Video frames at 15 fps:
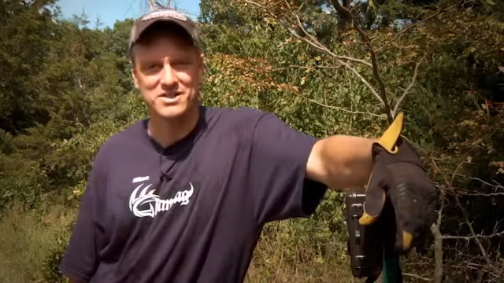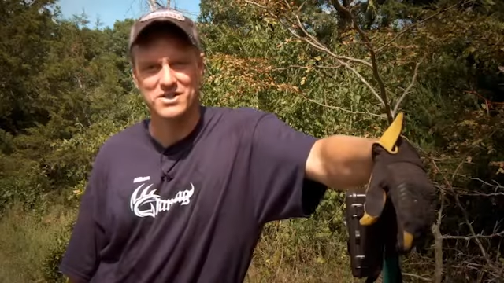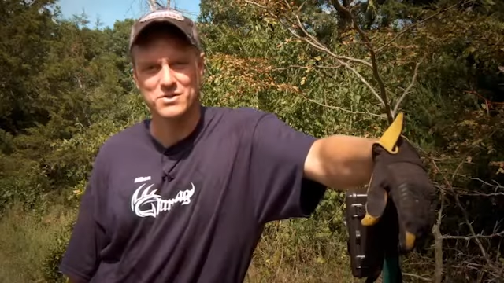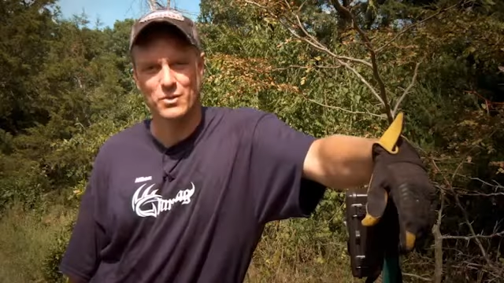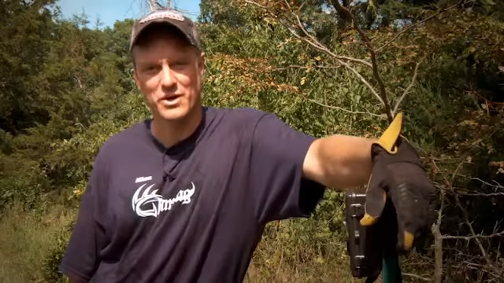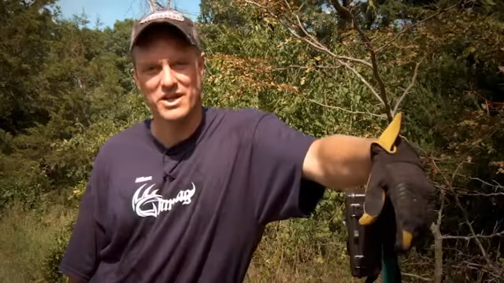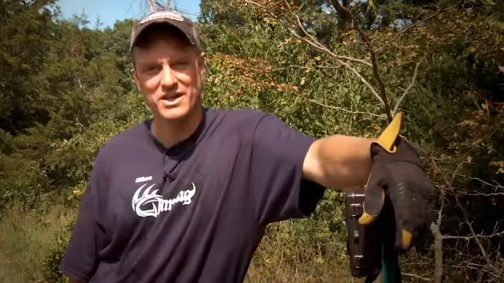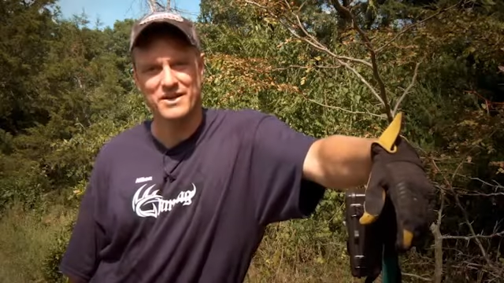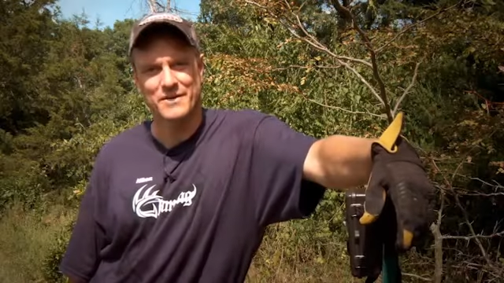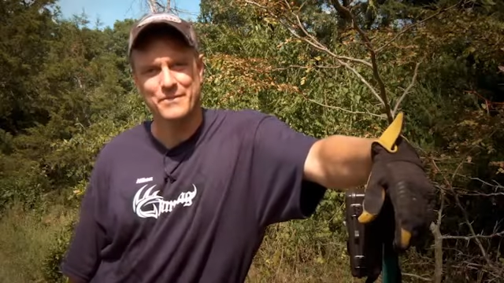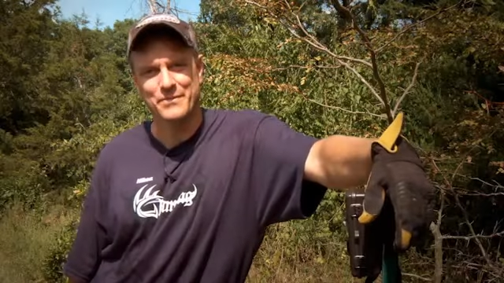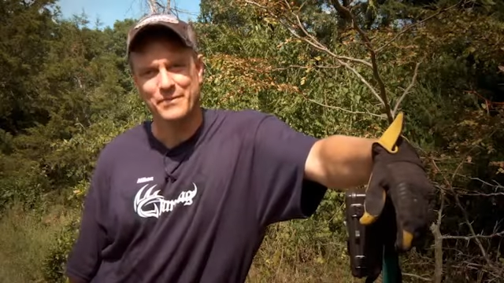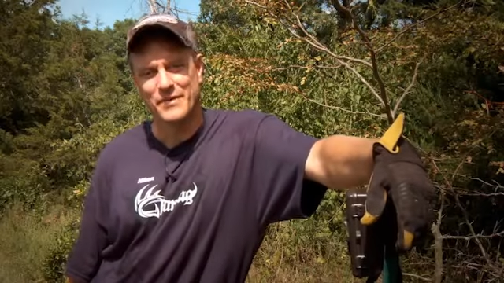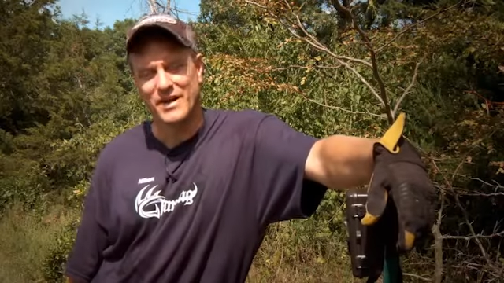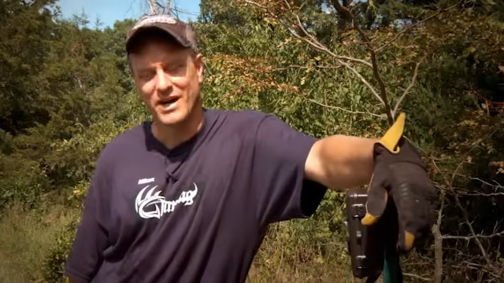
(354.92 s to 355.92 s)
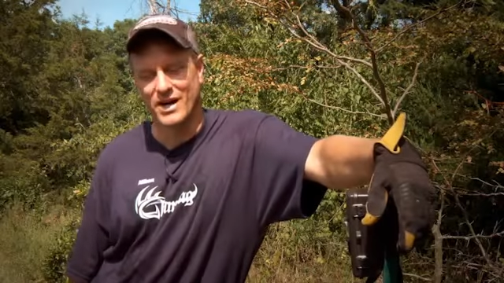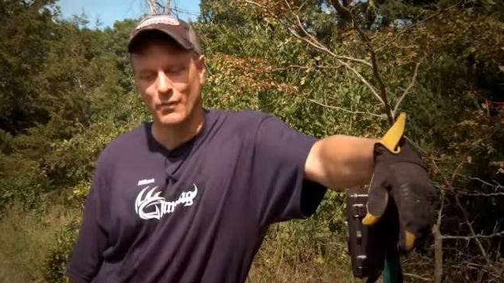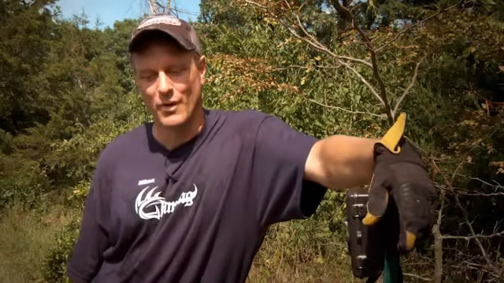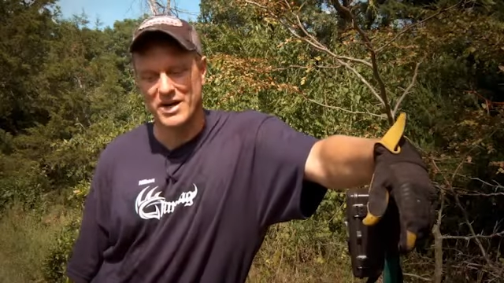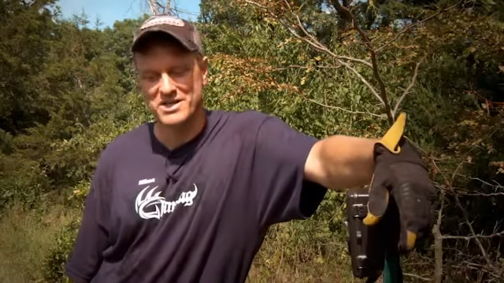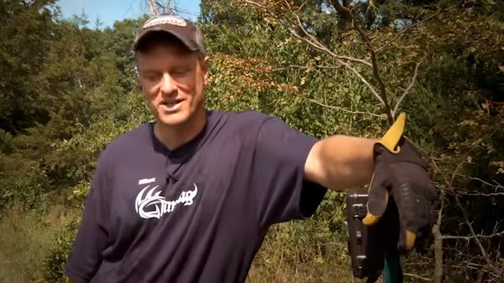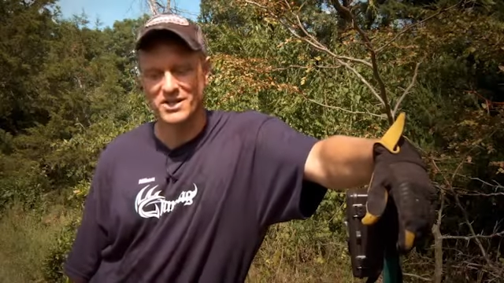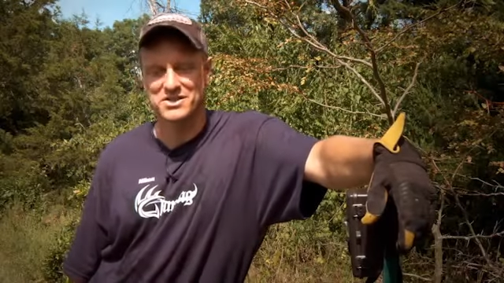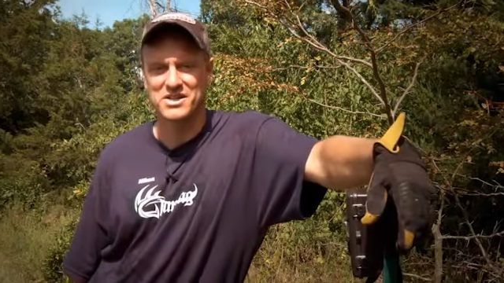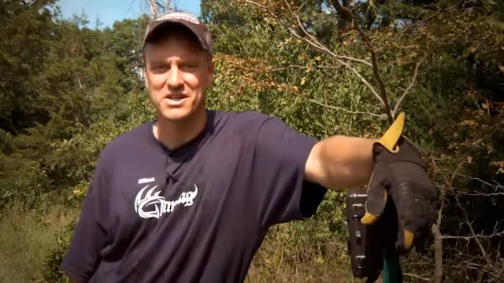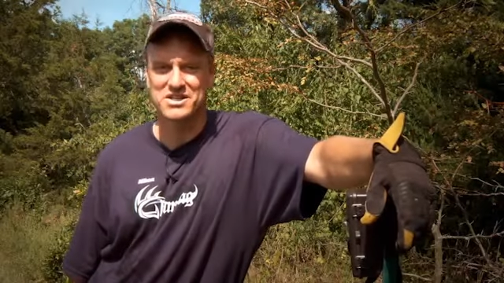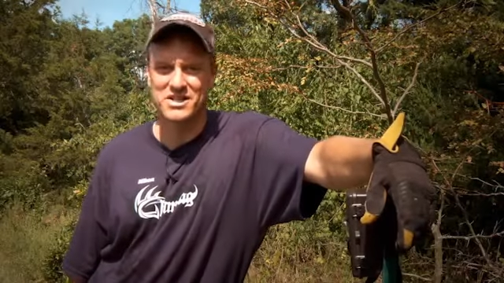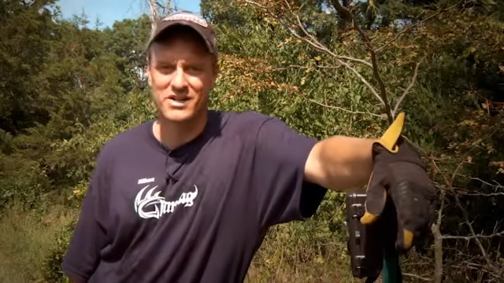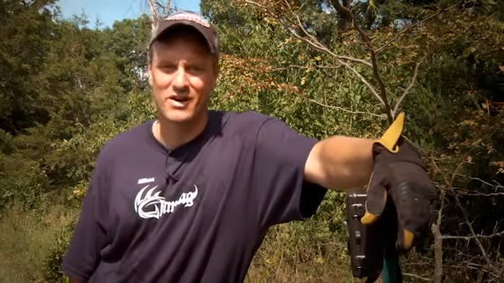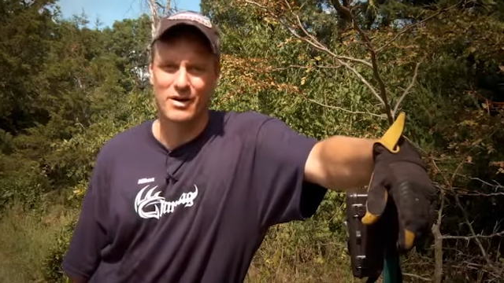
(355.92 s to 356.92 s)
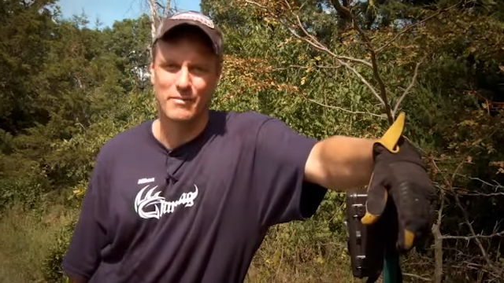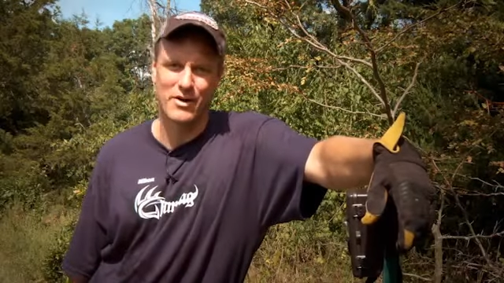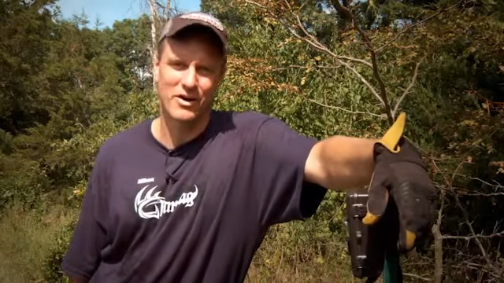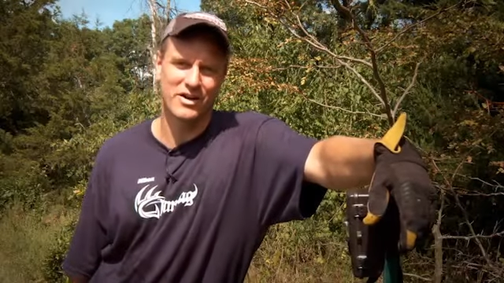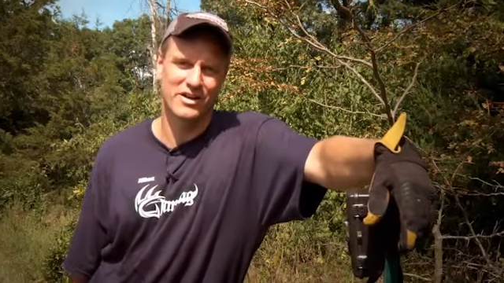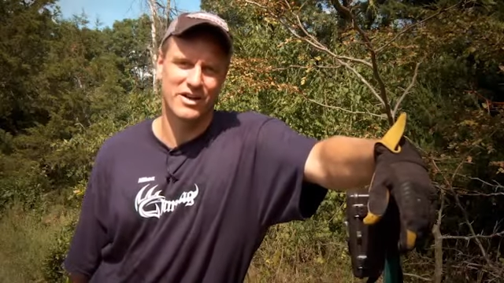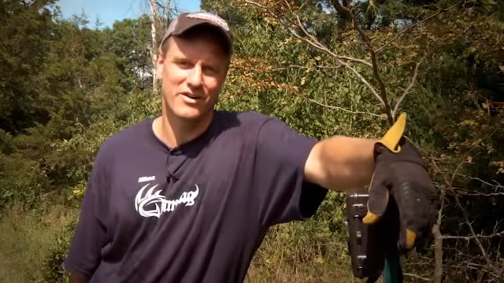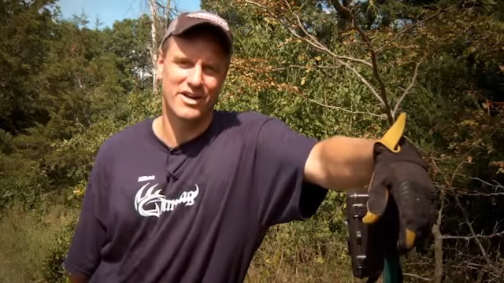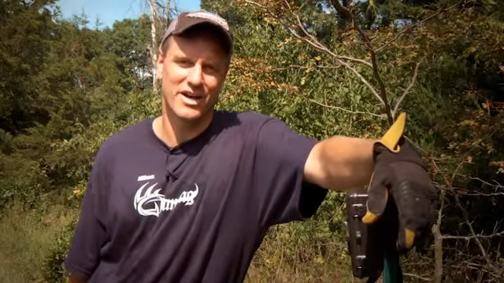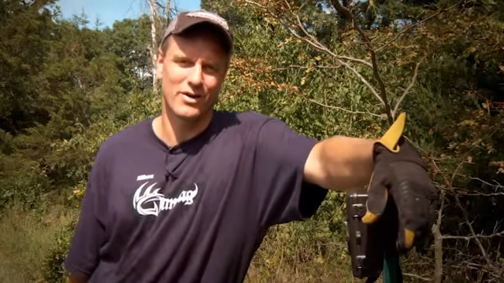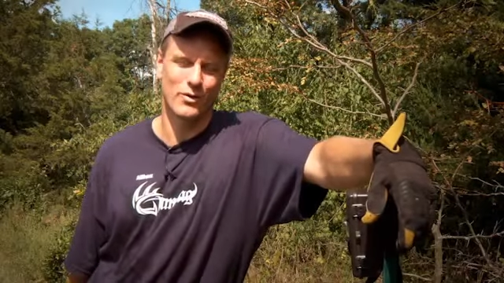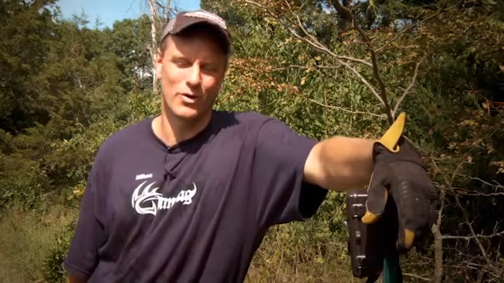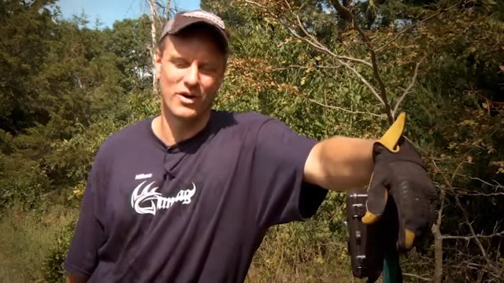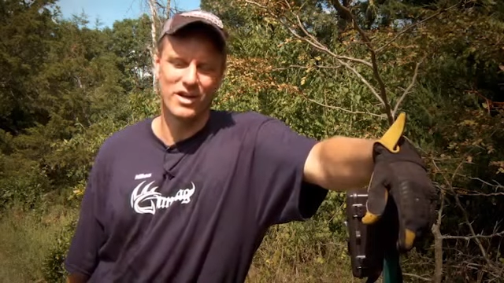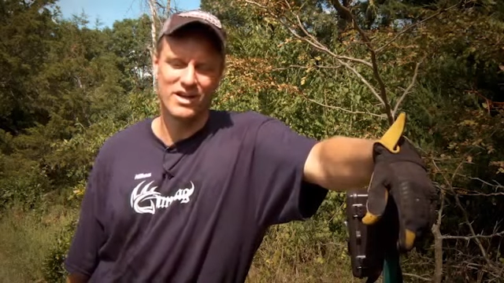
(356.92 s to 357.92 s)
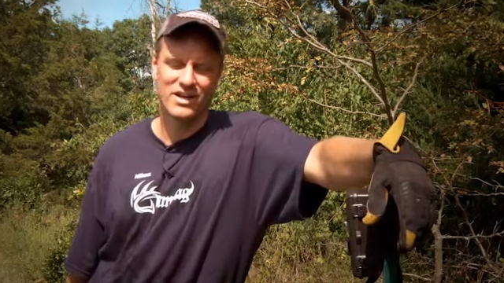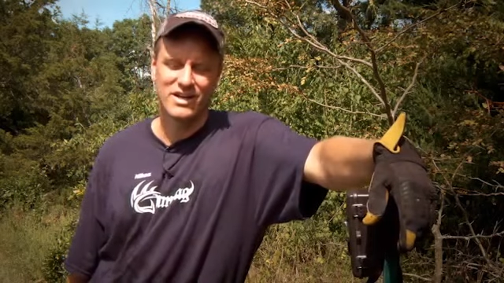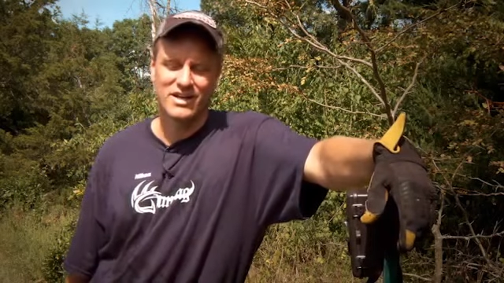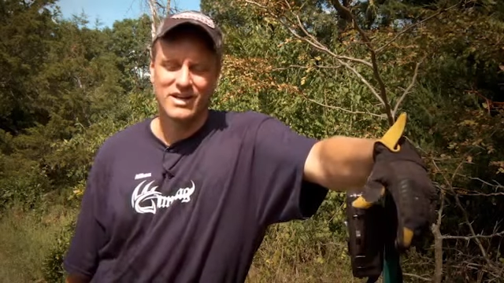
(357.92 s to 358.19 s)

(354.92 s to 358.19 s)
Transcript: us this week on whitetail season here at AmericanHunter.org.